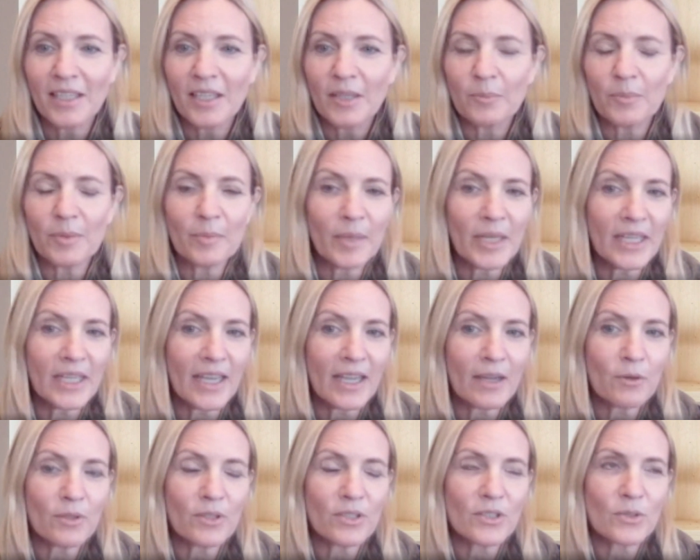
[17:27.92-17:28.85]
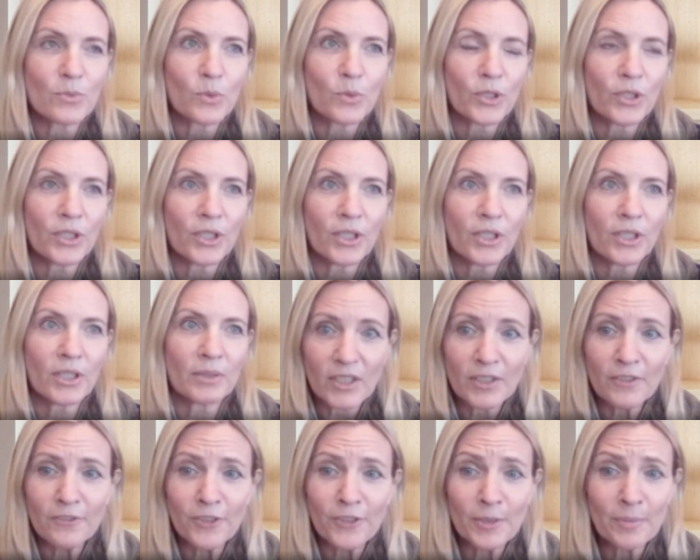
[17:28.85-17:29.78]
But my hours were
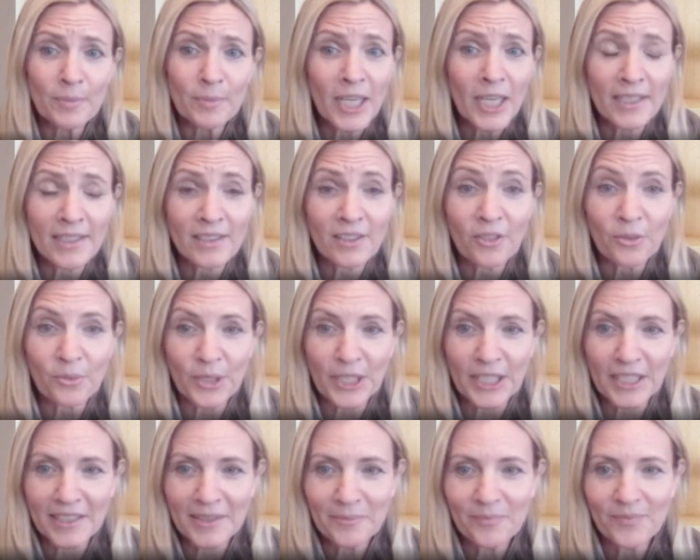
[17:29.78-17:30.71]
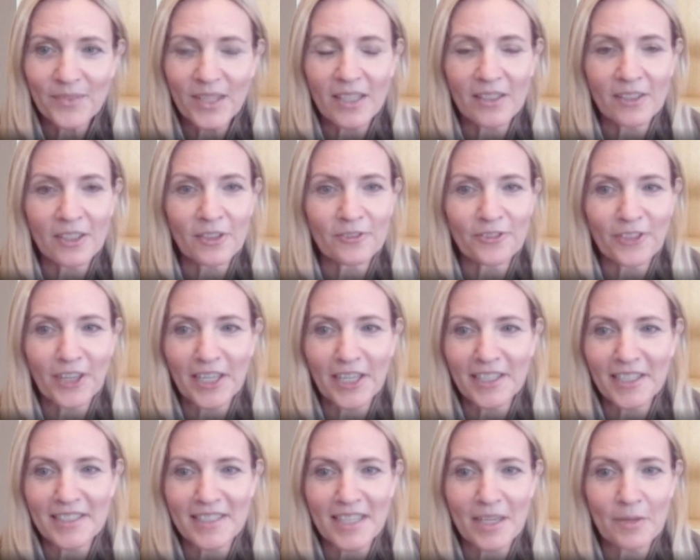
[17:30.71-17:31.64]
from 9 to 3, and on
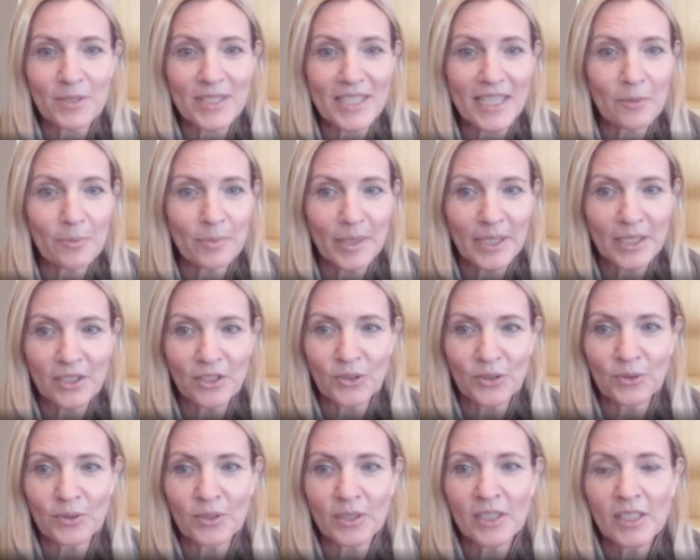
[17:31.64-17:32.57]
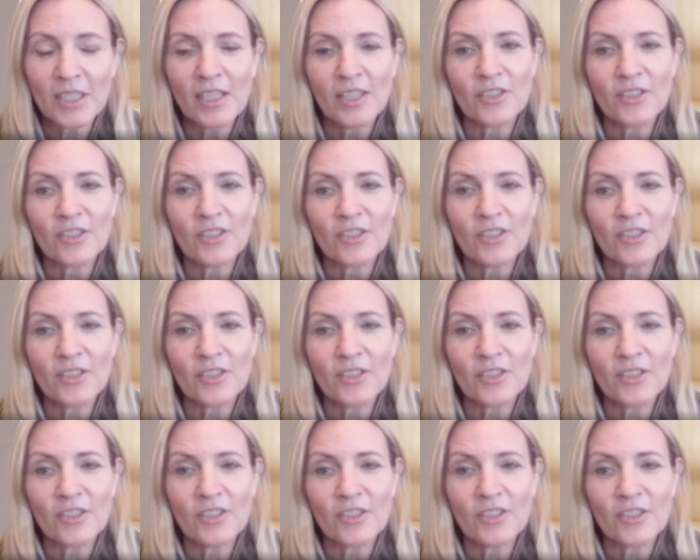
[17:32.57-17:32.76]
Fridays I was out by noon.